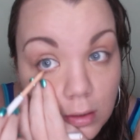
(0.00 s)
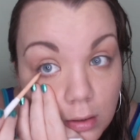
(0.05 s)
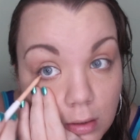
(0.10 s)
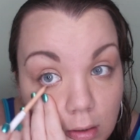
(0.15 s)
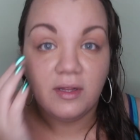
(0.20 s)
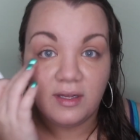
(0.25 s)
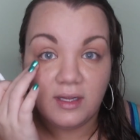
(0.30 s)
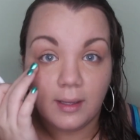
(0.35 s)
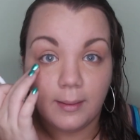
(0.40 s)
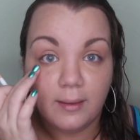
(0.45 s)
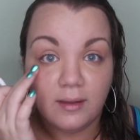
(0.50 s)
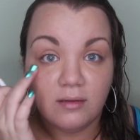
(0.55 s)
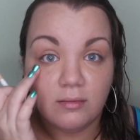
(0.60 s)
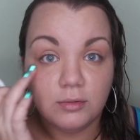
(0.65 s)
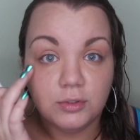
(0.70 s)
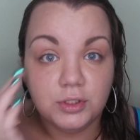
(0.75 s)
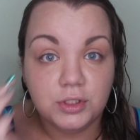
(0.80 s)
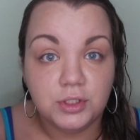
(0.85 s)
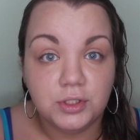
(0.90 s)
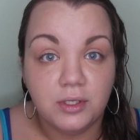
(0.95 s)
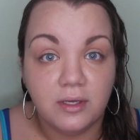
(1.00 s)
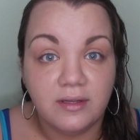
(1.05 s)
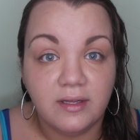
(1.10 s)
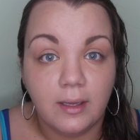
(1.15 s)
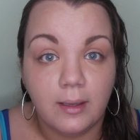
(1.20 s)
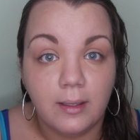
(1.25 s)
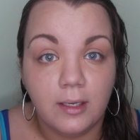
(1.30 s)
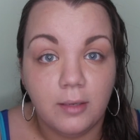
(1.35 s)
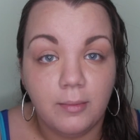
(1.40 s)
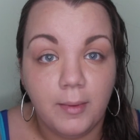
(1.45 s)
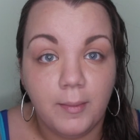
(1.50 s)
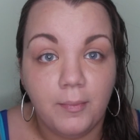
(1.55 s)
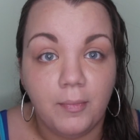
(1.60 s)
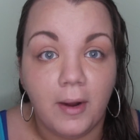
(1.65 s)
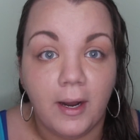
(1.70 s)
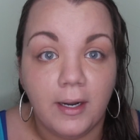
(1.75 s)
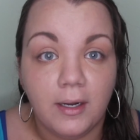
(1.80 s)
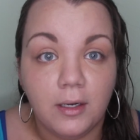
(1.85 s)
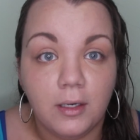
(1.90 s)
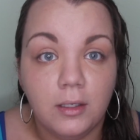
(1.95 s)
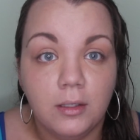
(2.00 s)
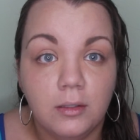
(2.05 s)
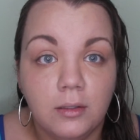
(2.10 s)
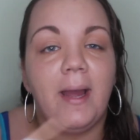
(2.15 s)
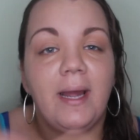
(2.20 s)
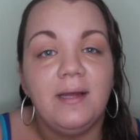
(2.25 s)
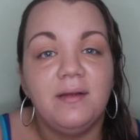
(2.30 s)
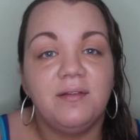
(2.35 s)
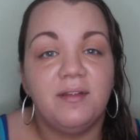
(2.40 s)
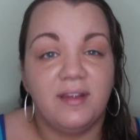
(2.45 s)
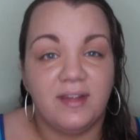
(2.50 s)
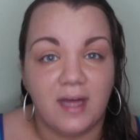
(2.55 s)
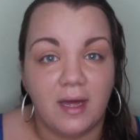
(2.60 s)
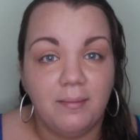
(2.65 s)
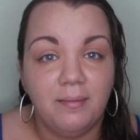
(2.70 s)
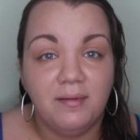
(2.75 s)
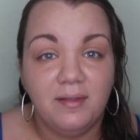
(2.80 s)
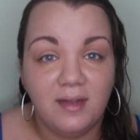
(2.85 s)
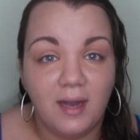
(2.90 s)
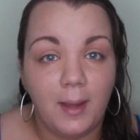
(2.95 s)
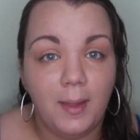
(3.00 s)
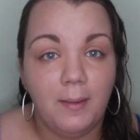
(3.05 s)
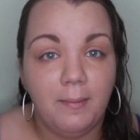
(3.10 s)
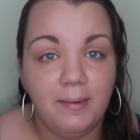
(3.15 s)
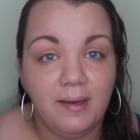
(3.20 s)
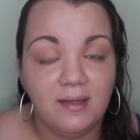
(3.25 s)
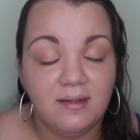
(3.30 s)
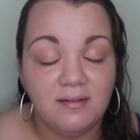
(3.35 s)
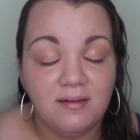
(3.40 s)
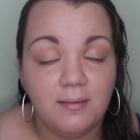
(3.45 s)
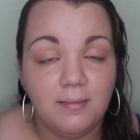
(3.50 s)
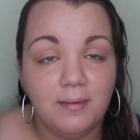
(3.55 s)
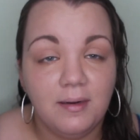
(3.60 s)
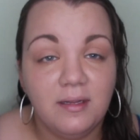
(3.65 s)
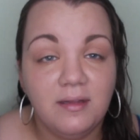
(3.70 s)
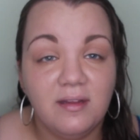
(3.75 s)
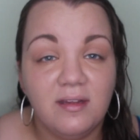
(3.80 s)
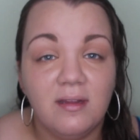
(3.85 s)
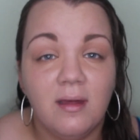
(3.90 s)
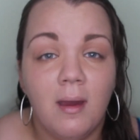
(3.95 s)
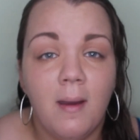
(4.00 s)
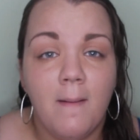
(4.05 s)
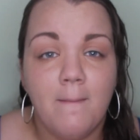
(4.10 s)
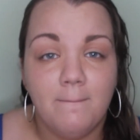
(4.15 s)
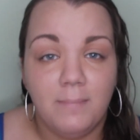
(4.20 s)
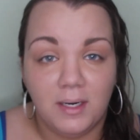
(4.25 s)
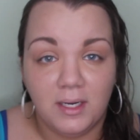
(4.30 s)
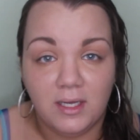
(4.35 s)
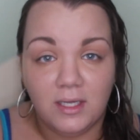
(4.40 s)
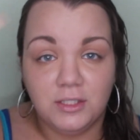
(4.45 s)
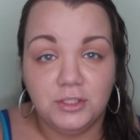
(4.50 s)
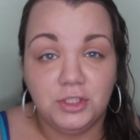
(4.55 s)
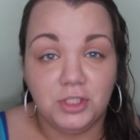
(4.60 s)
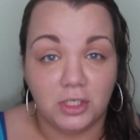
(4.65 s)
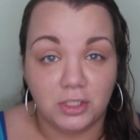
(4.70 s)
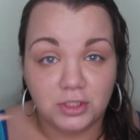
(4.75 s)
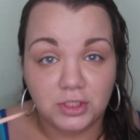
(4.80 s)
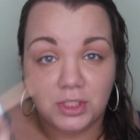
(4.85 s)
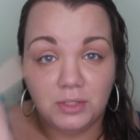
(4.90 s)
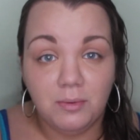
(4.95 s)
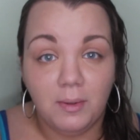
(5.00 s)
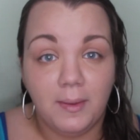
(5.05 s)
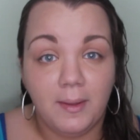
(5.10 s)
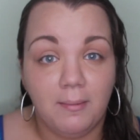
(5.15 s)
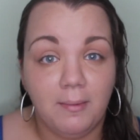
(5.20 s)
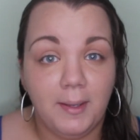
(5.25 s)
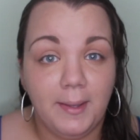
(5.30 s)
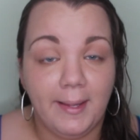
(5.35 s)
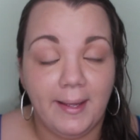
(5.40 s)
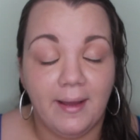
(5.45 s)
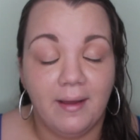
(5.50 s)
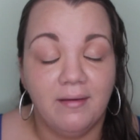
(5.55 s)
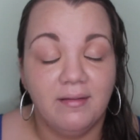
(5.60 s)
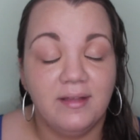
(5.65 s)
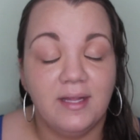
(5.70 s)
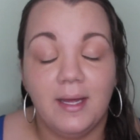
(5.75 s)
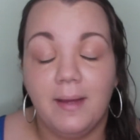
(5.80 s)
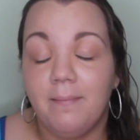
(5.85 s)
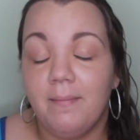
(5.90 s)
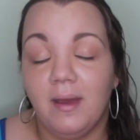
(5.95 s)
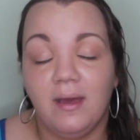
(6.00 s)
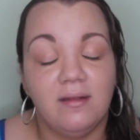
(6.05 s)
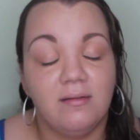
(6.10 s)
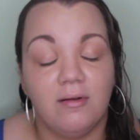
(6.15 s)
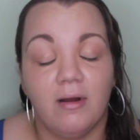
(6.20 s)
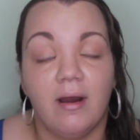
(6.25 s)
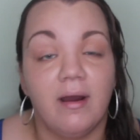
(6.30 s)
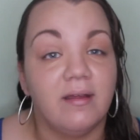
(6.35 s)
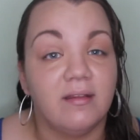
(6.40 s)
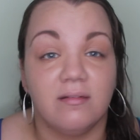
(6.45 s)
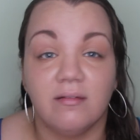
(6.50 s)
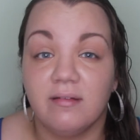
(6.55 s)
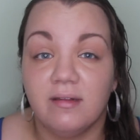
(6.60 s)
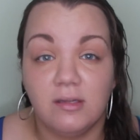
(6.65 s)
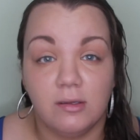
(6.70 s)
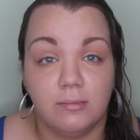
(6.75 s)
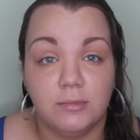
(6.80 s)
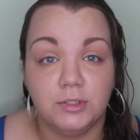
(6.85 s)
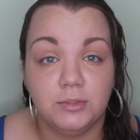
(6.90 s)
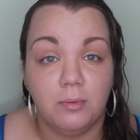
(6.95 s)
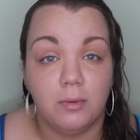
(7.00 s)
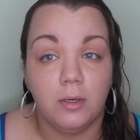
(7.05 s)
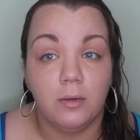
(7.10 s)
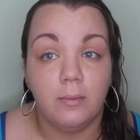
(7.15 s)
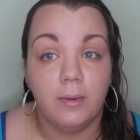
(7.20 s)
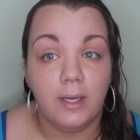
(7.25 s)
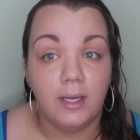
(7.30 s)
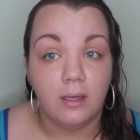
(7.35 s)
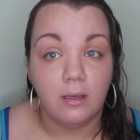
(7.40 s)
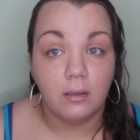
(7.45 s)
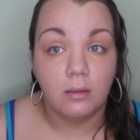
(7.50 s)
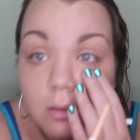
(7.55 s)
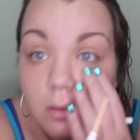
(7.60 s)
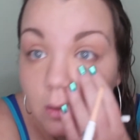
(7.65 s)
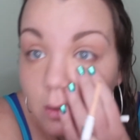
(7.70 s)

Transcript: You see how this one just looks a little bit brighter? By itself, it's not the biggest difference, but in conjunction with everything else, it makes your eyes look so much more awake.